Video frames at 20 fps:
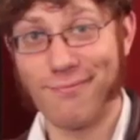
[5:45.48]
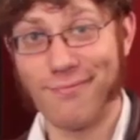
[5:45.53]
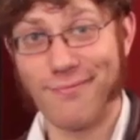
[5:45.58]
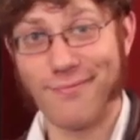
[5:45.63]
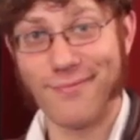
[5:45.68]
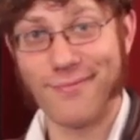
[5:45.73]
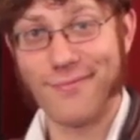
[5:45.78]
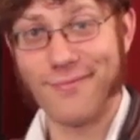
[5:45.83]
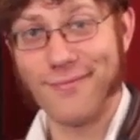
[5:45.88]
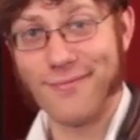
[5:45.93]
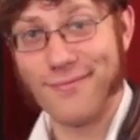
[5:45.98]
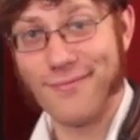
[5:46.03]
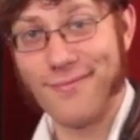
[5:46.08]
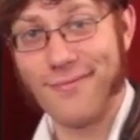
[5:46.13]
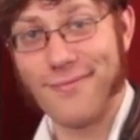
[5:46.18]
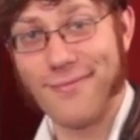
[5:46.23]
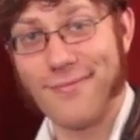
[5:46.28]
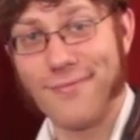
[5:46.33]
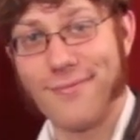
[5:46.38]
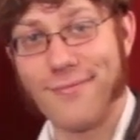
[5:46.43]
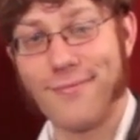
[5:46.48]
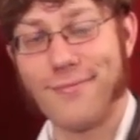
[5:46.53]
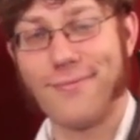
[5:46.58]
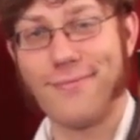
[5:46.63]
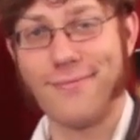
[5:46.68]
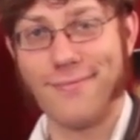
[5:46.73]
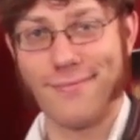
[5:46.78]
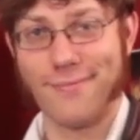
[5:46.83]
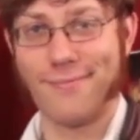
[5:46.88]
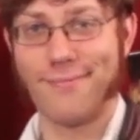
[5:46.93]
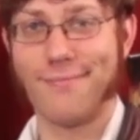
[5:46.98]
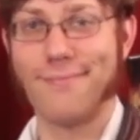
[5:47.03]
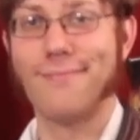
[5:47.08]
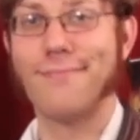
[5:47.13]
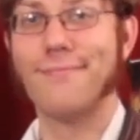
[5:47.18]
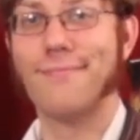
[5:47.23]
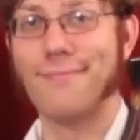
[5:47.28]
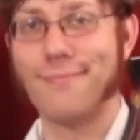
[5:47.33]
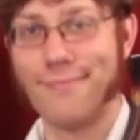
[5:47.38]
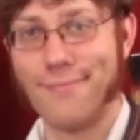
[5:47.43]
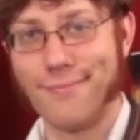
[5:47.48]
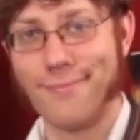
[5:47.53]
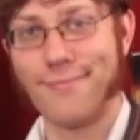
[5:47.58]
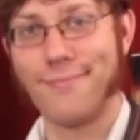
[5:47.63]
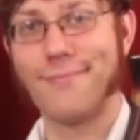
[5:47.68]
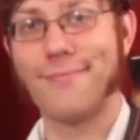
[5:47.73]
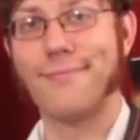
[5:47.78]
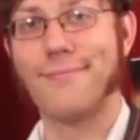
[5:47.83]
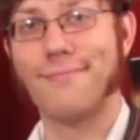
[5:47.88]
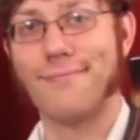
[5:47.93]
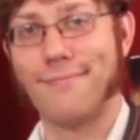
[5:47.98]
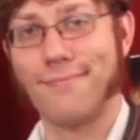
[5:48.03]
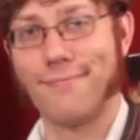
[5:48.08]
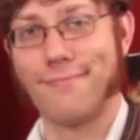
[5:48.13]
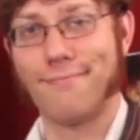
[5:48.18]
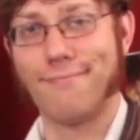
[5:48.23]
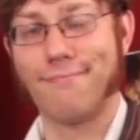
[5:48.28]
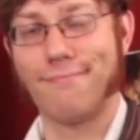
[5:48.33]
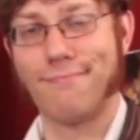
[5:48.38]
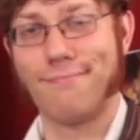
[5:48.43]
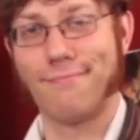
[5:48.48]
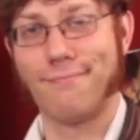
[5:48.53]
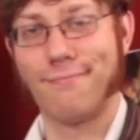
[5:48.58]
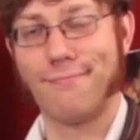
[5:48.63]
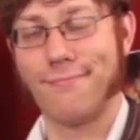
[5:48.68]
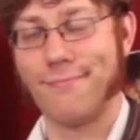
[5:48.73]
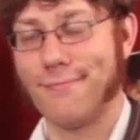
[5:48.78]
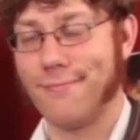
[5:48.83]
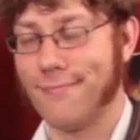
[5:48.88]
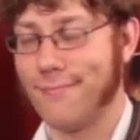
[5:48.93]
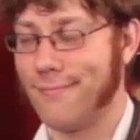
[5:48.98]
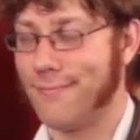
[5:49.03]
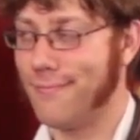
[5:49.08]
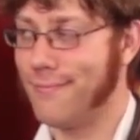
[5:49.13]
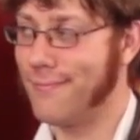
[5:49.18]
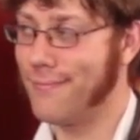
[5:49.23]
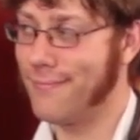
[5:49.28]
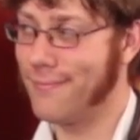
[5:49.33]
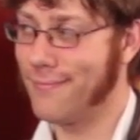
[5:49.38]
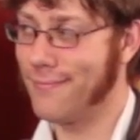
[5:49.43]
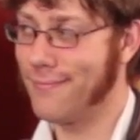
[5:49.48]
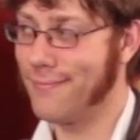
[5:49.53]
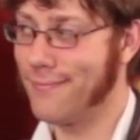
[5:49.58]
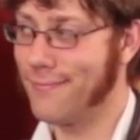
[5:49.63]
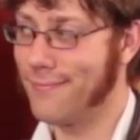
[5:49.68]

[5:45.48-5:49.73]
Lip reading: No words are spoken by the person on screen.